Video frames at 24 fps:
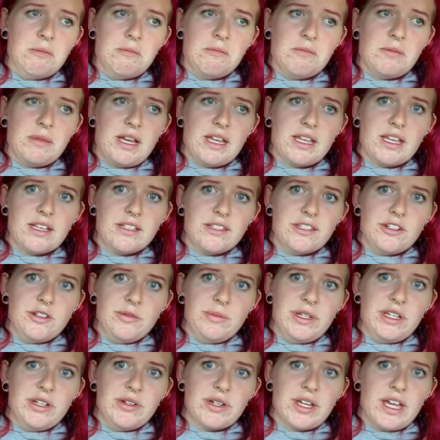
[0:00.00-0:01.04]
I guess it'll
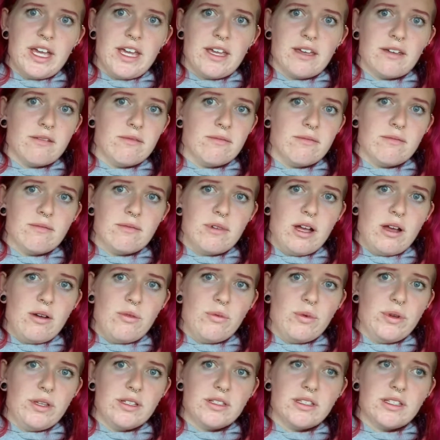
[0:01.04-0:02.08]
be okay.
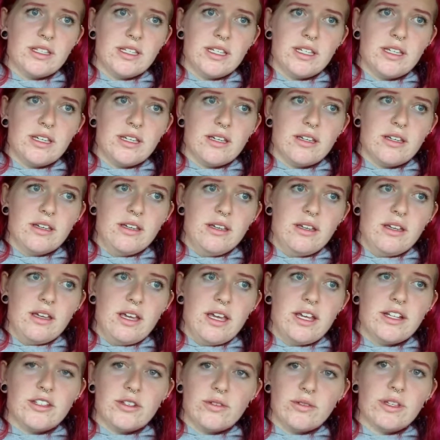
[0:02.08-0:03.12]
We'll see.
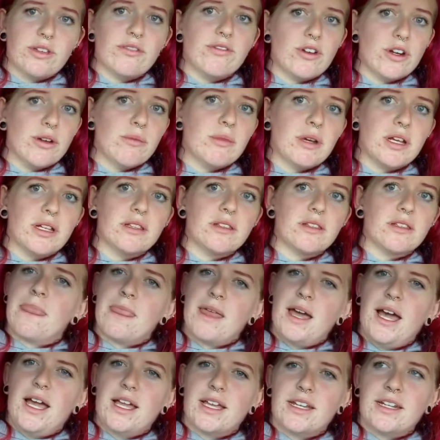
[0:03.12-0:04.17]
It's only for a month.
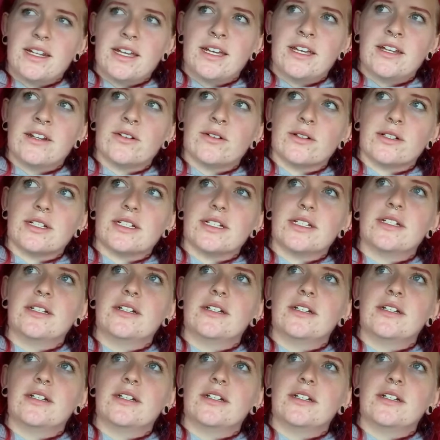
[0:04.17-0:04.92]
I can handle it.